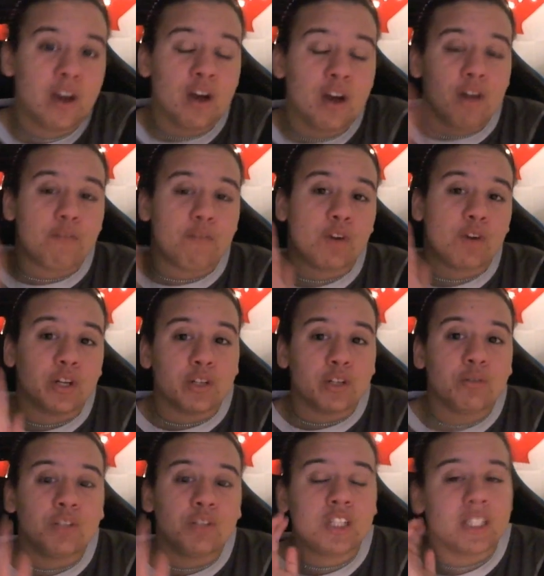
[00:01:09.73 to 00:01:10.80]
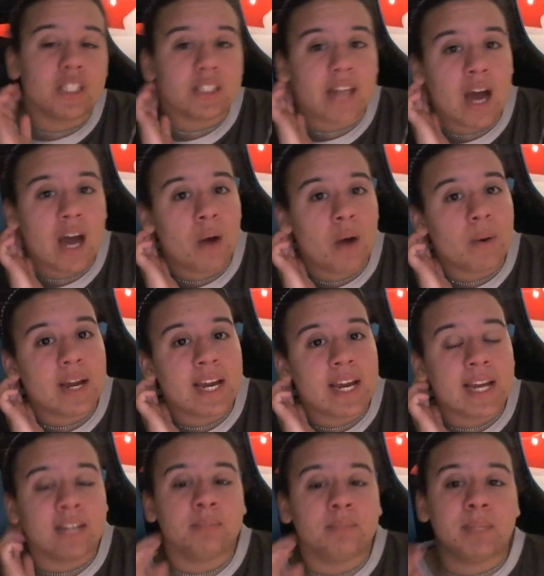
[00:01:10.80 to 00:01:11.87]
for a huge discount.
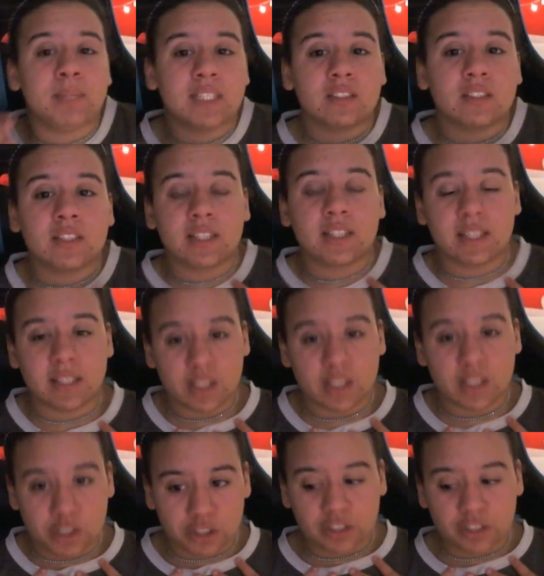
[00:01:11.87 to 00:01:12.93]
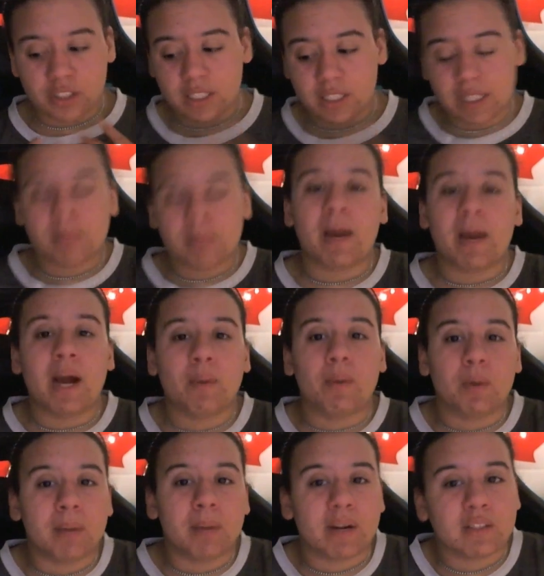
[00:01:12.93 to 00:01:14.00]
And basically the jersey and the bag
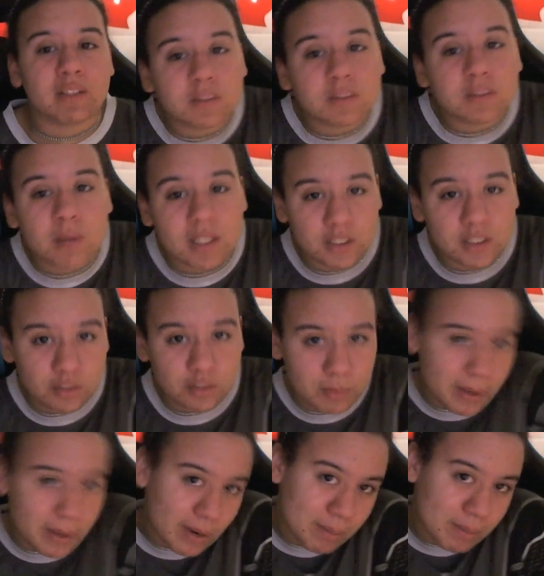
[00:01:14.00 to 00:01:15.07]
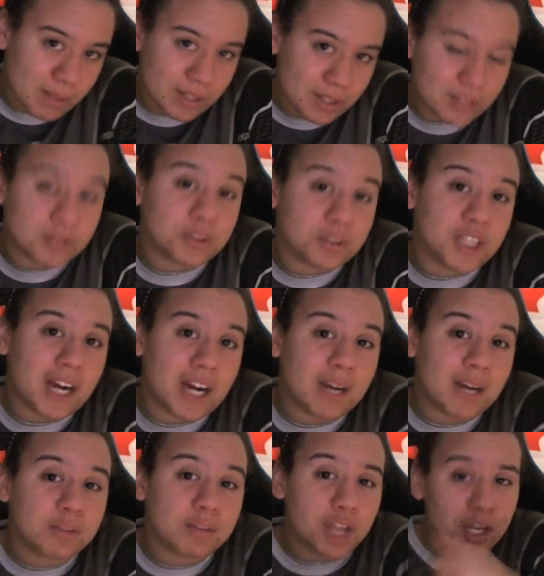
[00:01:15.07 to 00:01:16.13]
were my Christmas presents for my grandmother, so shout
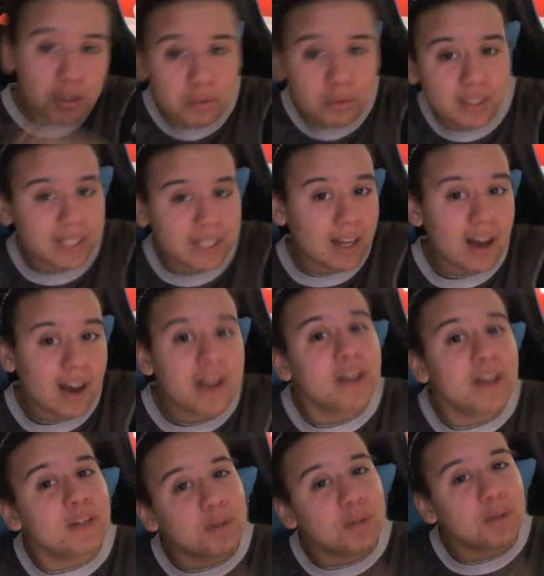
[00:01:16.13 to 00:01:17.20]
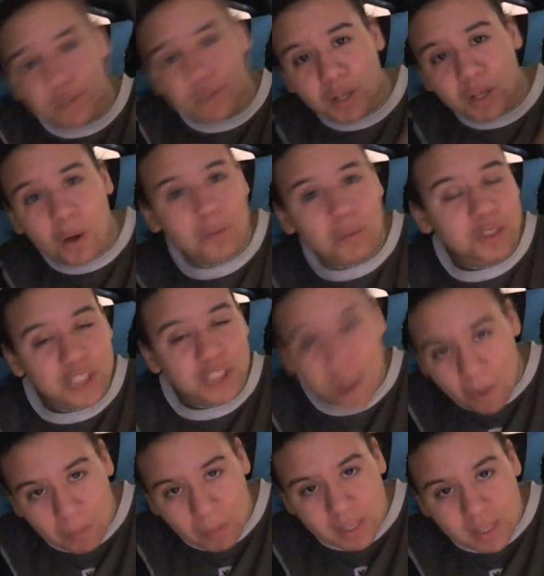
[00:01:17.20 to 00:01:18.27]
out to you, Lena. You're the real OG
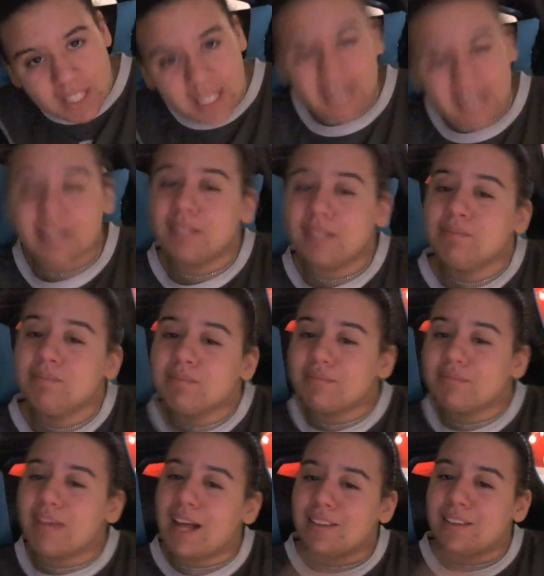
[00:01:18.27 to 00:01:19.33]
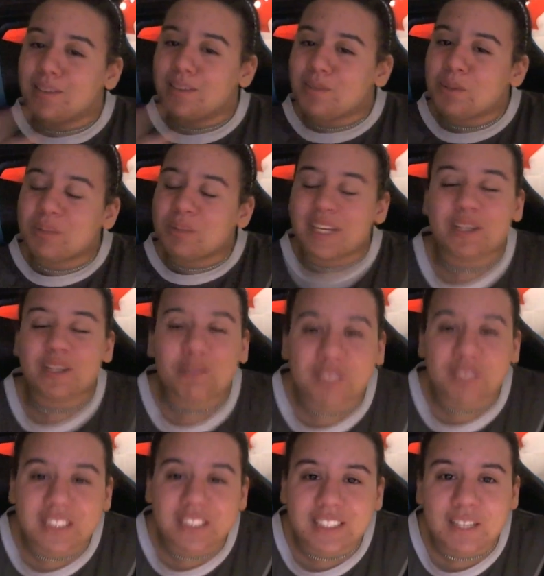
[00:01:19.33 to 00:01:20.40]
homie. Like, I love you. Thank you for
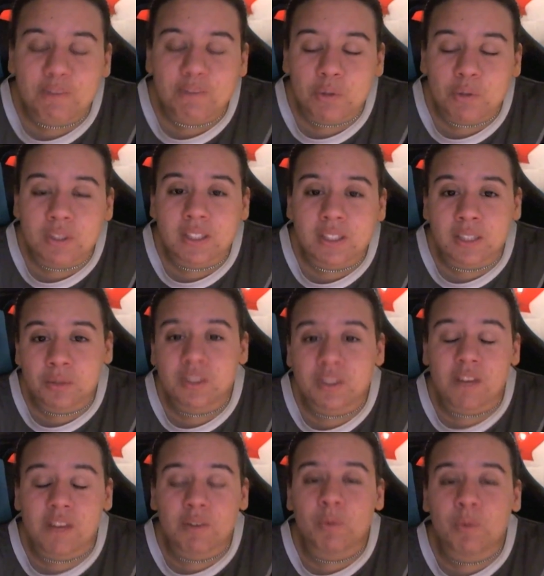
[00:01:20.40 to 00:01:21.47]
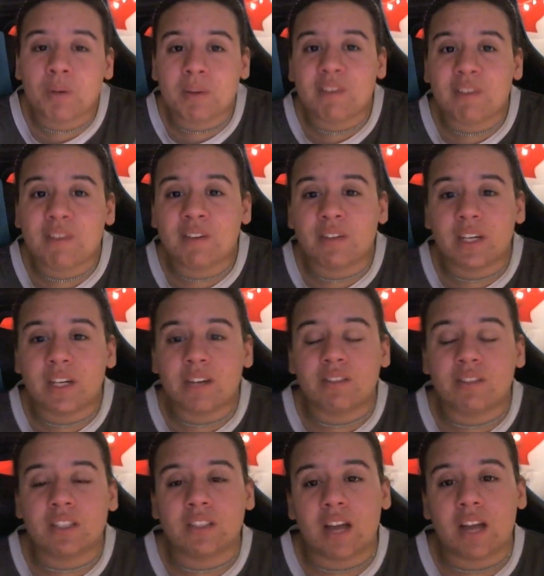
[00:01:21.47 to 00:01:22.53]
this gift. This was definitely one of my favorite
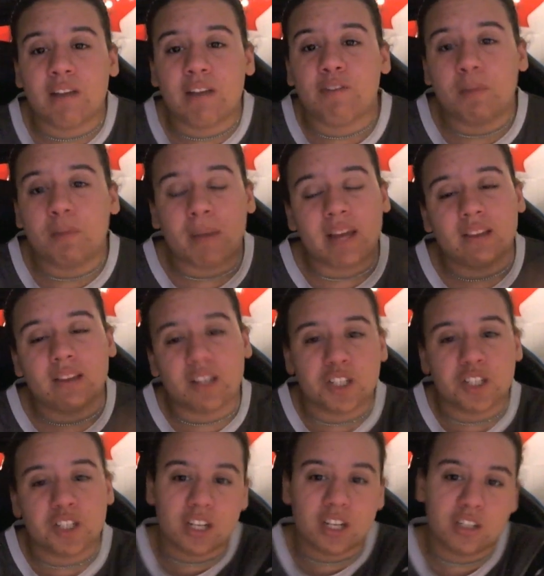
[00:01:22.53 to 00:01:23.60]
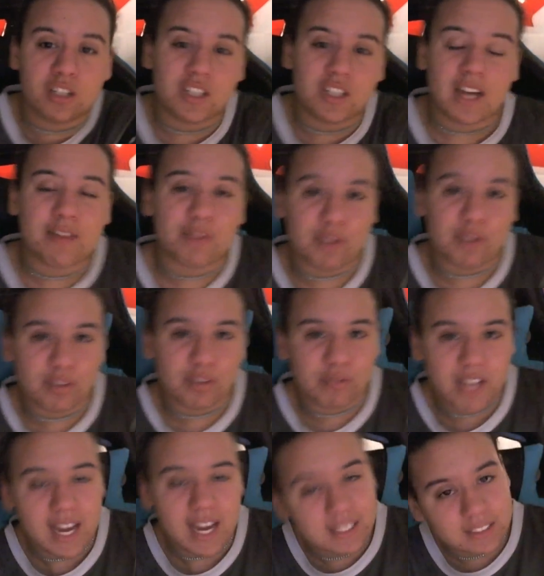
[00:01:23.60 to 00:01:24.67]
gifts aside from my Logitech
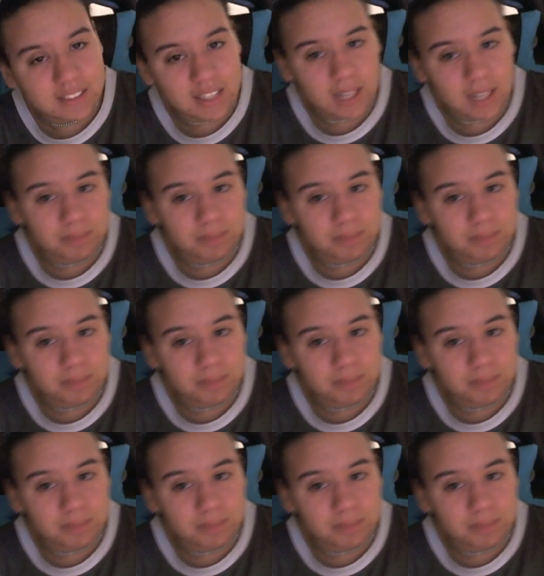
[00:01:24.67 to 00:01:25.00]
G933 headset.